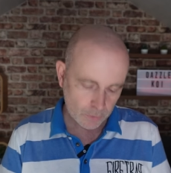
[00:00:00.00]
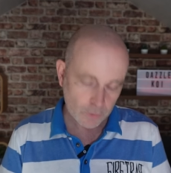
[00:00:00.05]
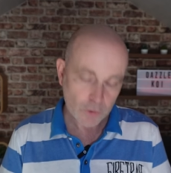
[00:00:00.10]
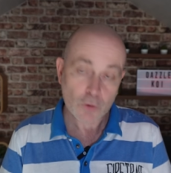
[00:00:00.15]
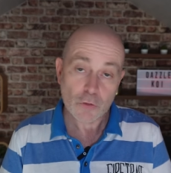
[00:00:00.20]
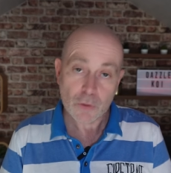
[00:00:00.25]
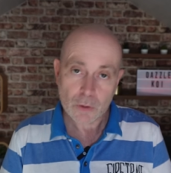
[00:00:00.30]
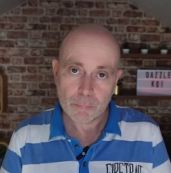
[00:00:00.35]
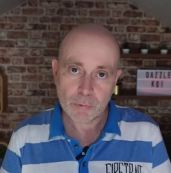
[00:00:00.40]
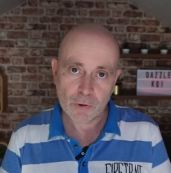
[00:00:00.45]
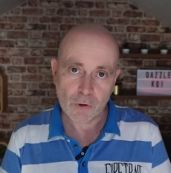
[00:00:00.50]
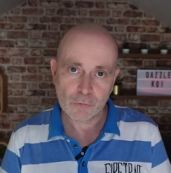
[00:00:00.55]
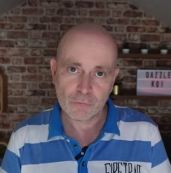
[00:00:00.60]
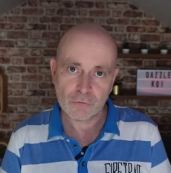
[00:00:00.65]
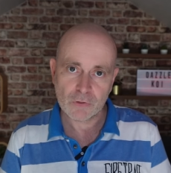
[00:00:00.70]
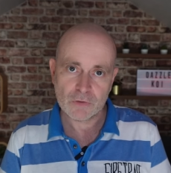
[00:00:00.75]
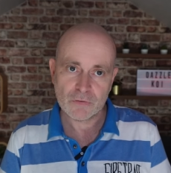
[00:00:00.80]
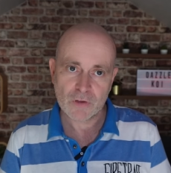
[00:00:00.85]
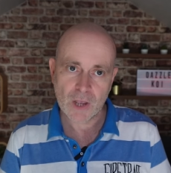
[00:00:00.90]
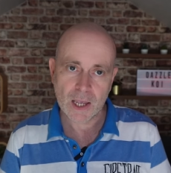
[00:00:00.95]
The other
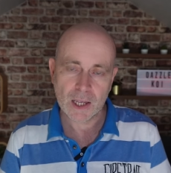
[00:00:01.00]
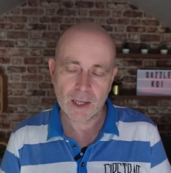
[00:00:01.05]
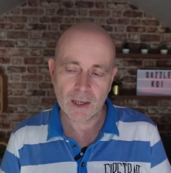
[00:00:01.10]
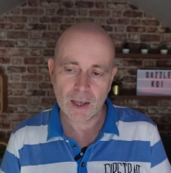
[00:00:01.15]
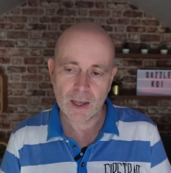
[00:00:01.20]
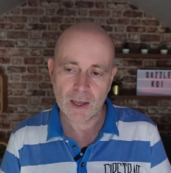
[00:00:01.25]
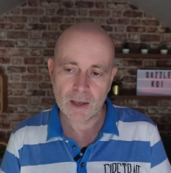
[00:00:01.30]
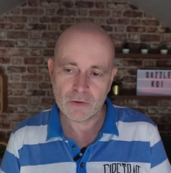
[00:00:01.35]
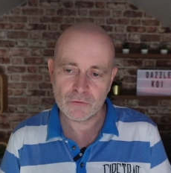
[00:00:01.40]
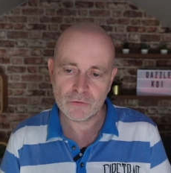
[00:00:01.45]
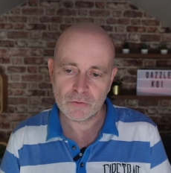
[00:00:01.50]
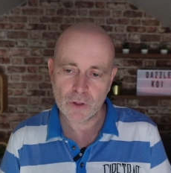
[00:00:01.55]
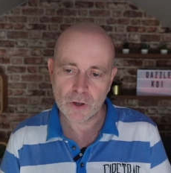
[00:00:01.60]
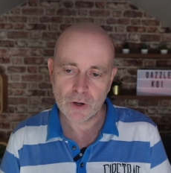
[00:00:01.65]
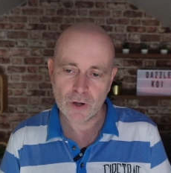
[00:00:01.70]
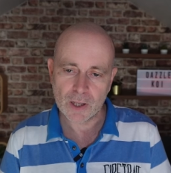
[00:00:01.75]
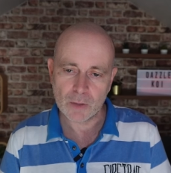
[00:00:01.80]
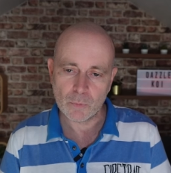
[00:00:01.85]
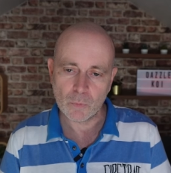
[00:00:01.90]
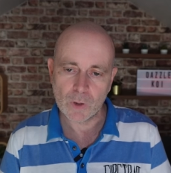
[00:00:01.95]
approach they take is
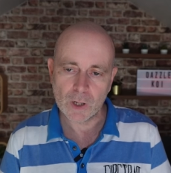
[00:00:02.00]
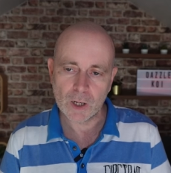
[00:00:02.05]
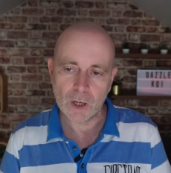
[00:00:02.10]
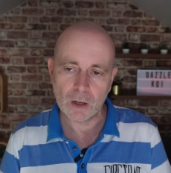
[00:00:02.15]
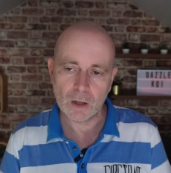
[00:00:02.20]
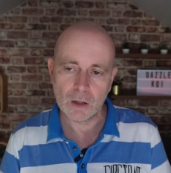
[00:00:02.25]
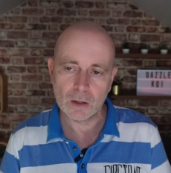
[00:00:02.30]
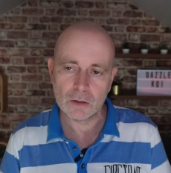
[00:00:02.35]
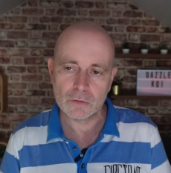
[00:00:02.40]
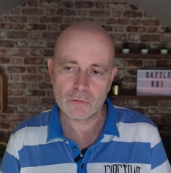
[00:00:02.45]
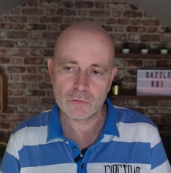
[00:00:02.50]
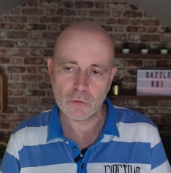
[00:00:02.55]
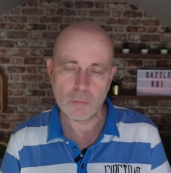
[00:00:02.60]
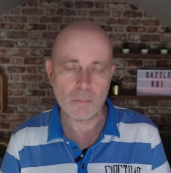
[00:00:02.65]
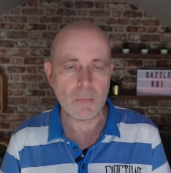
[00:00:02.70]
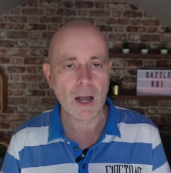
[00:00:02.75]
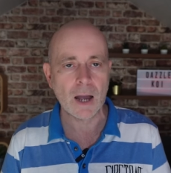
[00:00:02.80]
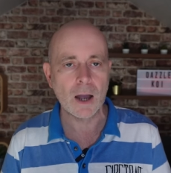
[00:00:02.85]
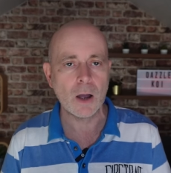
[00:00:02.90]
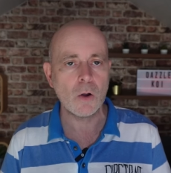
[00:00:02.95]
that it will
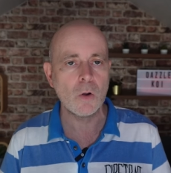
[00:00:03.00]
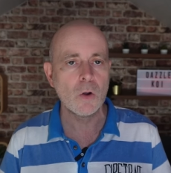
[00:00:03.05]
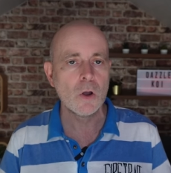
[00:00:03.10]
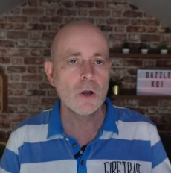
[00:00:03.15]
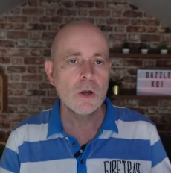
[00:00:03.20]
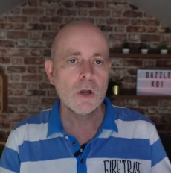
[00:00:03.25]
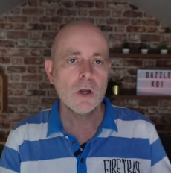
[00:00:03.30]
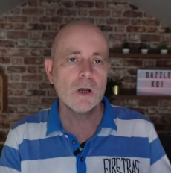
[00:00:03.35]
somehow